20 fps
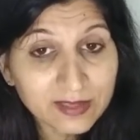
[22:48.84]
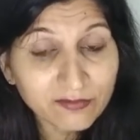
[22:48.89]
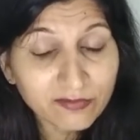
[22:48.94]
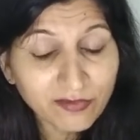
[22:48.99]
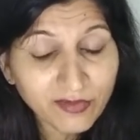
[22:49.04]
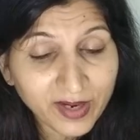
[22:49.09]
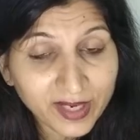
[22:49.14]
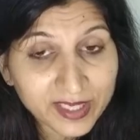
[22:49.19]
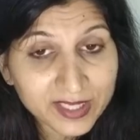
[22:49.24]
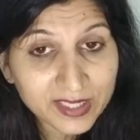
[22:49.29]

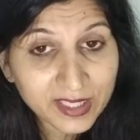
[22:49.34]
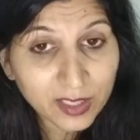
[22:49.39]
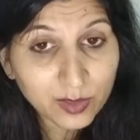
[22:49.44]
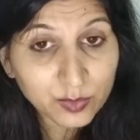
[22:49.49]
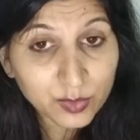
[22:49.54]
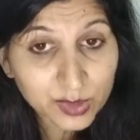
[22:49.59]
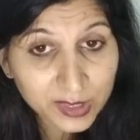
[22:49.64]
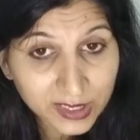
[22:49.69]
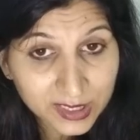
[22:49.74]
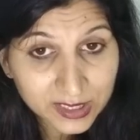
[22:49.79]
find
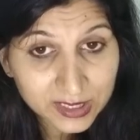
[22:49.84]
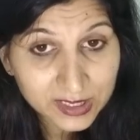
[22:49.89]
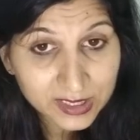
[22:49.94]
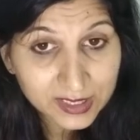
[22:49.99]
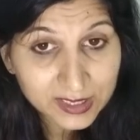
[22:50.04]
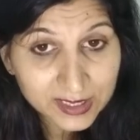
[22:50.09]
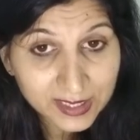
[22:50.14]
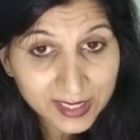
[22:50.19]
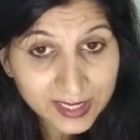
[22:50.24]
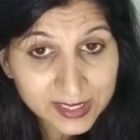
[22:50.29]
out key
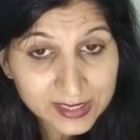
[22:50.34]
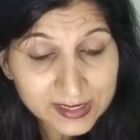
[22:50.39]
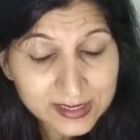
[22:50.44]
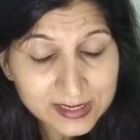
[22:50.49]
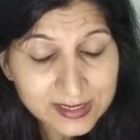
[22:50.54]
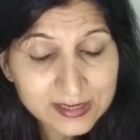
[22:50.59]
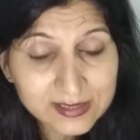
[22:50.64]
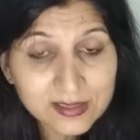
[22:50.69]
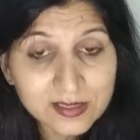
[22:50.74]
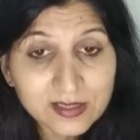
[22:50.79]

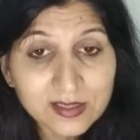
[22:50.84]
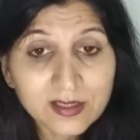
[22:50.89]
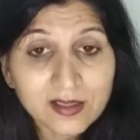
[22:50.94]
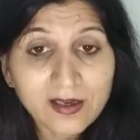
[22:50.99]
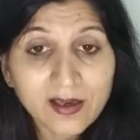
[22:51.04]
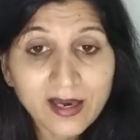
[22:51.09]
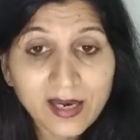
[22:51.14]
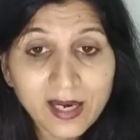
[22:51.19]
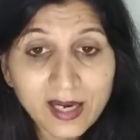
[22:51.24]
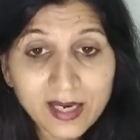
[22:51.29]
details
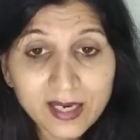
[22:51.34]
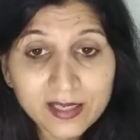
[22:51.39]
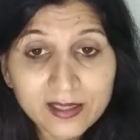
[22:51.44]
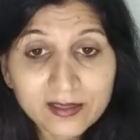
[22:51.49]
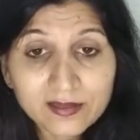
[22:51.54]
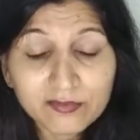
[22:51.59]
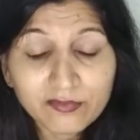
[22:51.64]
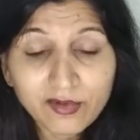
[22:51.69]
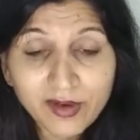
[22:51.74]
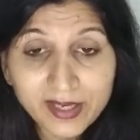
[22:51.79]

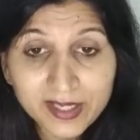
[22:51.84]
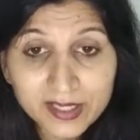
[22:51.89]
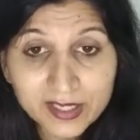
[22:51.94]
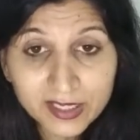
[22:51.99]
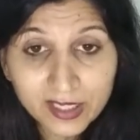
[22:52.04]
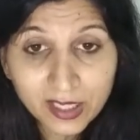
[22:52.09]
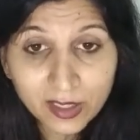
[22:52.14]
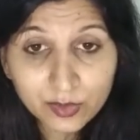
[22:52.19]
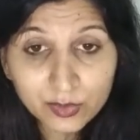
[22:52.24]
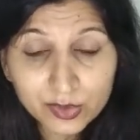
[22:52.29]
and
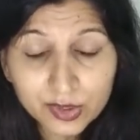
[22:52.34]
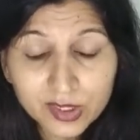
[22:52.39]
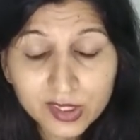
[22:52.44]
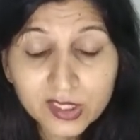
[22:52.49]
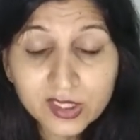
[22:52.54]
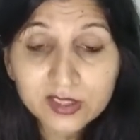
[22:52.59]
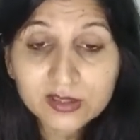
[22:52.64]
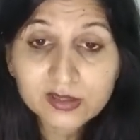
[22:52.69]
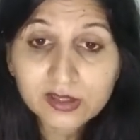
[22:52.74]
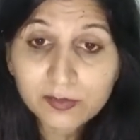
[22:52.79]
find out
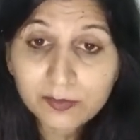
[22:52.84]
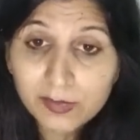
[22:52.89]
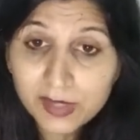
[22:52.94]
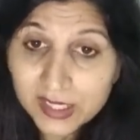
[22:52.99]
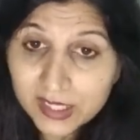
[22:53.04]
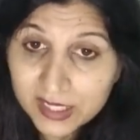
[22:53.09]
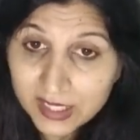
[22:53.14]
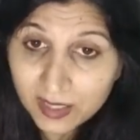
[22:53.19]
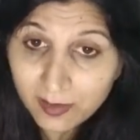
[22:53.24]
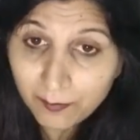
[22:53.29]
the
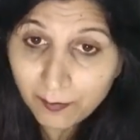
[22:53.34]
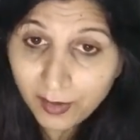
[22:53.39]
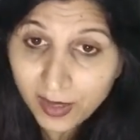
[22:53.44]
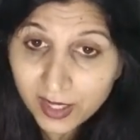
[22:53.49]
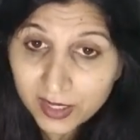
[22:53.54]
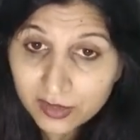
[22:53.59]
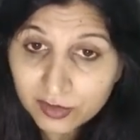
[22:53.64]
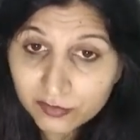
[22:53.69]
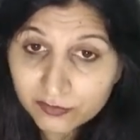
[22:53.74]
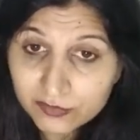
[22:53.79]
beginning
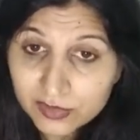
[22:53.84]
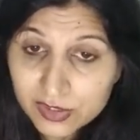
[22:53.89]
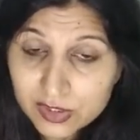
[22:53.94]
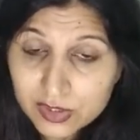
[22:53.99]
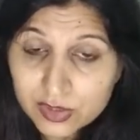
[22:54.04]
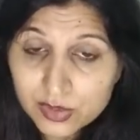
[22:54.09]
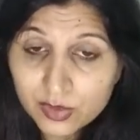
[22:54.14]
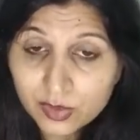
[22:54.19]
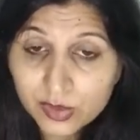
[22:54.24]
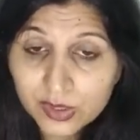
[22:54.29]
part of the
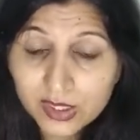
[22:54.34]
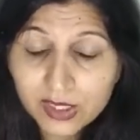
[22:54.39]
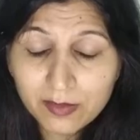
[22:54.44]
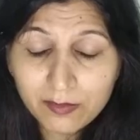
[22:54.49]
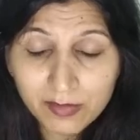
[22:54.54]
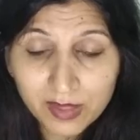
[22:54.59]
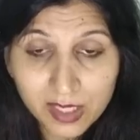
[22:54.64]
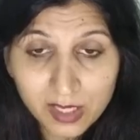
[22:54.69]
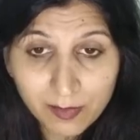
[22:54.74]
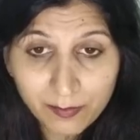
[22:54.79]
story,
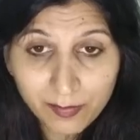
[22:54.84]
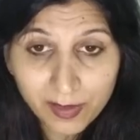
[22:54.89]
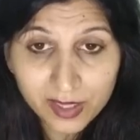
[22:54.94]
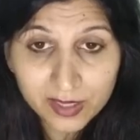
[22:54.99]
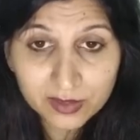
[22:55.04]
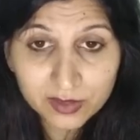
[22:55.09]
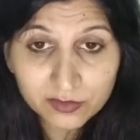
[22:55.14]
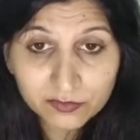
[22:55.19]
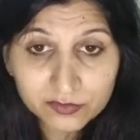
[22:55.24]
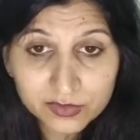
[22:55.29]
middle
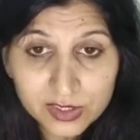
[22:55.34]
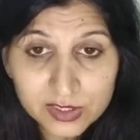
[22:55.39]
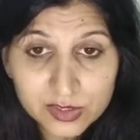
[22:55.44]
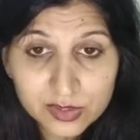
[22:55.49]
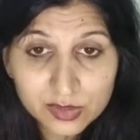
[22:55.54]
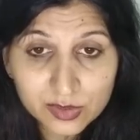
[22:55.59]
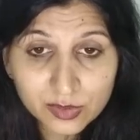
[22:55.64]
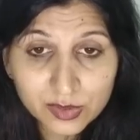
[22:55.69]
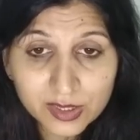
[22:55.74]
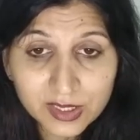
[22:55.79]
part of the
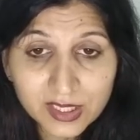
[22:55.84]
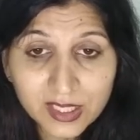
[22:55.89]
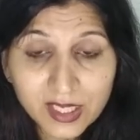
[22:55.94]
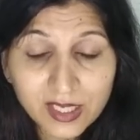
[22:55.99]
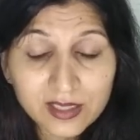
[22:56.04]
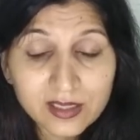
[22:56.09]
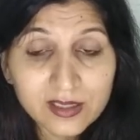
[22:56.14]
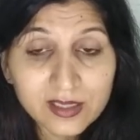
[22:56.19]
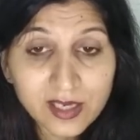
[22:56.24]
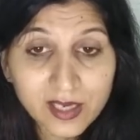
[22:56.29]
story
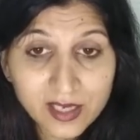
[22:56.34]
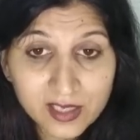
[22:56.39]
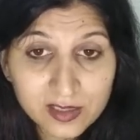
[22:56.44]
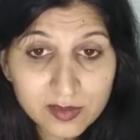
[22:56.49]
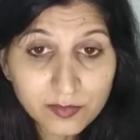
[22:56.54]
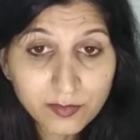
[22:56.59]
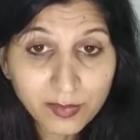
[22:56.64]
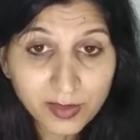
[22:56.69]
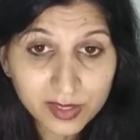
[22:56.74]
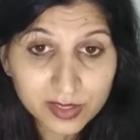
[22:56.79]
and
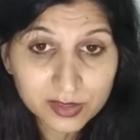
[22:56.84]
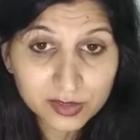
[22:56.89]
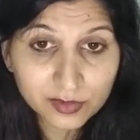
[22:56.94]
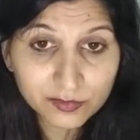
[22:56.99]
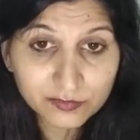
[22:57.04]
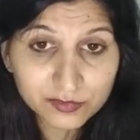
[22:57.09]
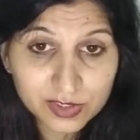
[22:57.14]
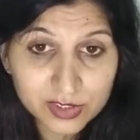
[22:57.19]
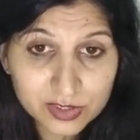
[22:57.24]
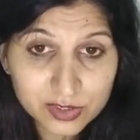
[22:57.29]
end part
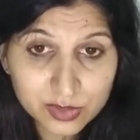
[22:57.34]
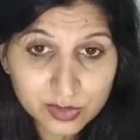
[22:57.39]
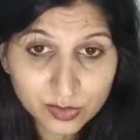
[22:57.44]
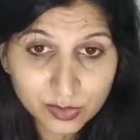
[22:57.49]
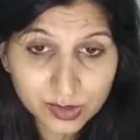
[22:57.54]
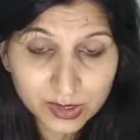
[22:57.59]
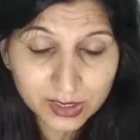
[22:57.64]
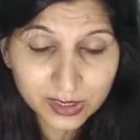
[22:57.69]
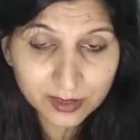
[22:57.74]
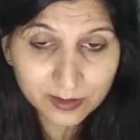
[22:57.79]
of the
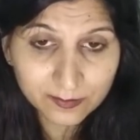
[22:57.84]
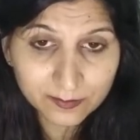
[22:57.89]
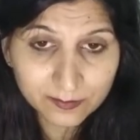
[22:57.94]
story.